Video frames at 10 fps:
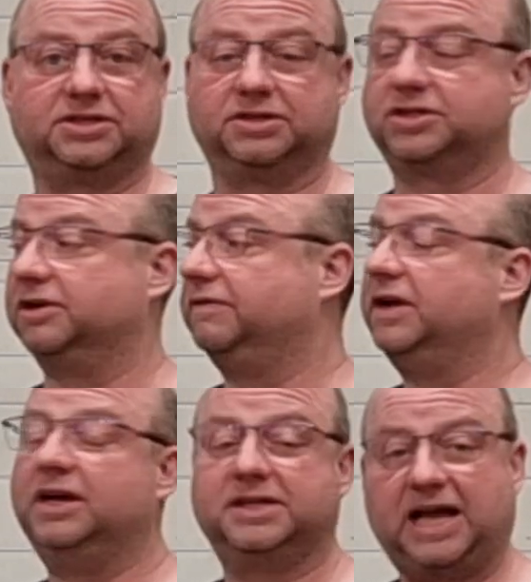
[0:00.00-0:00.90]
sort of stuff.
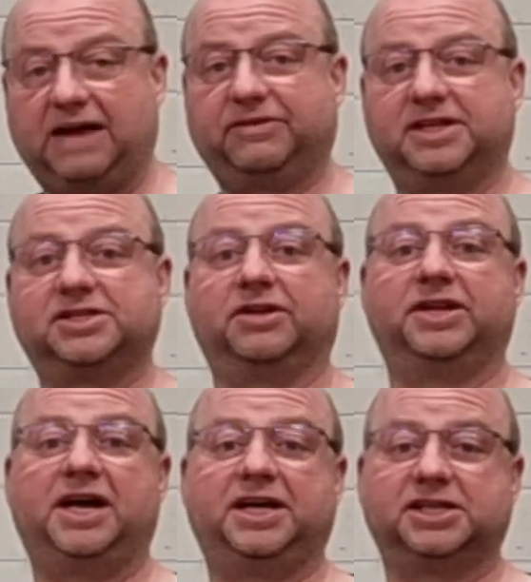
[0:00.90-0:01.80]
Everything's on
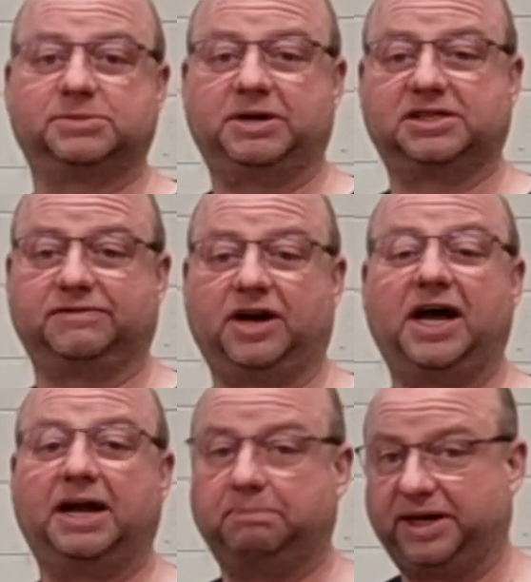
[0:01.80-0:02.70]
there, you can specify
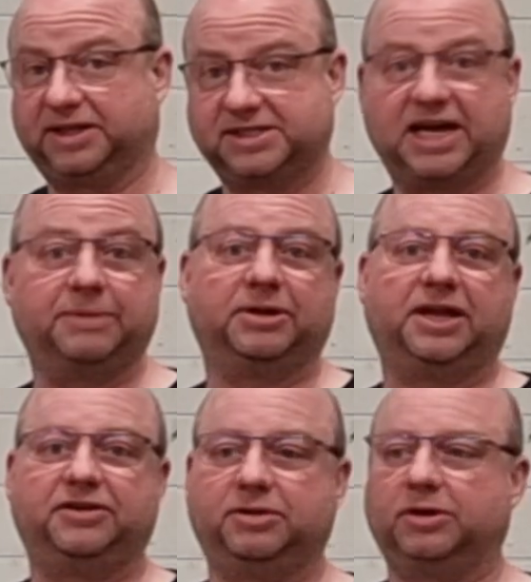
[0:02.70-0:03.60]
and pick the table
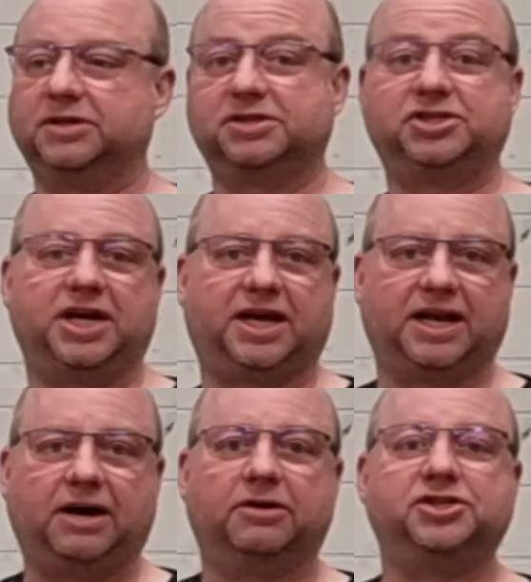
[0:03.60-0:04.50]
length you want. So check
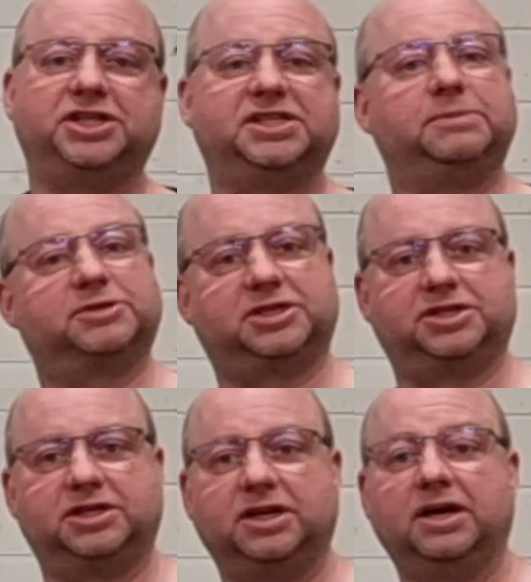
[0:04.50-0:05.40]
it out on
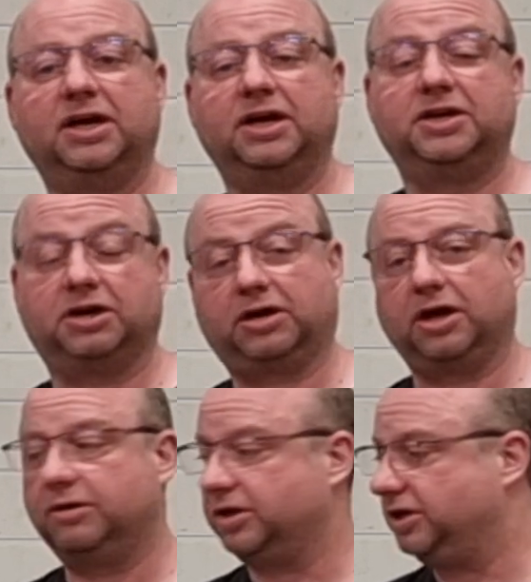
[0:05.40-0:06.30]

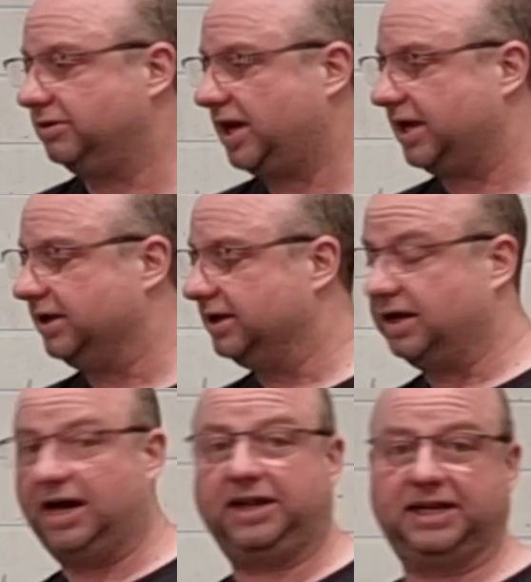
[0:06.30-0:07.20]

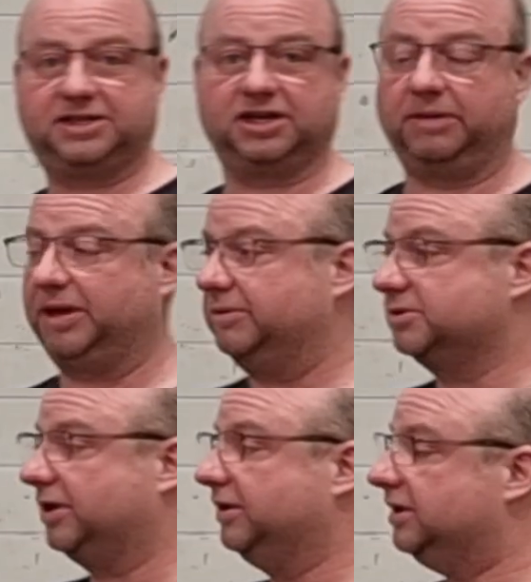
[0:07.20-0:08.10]
gtprecision.co.uk. Links are below
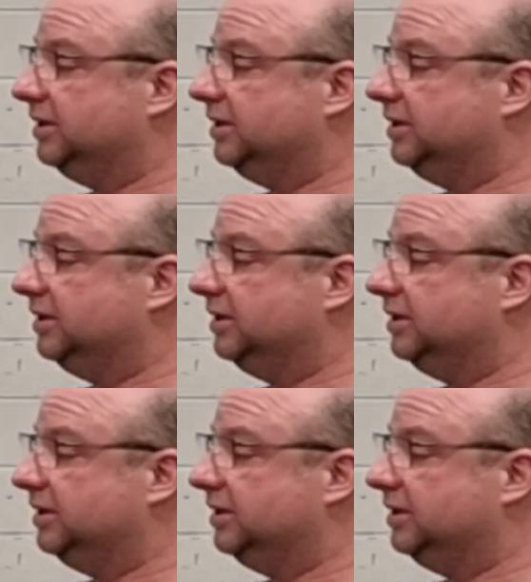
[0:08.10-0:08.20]
as well.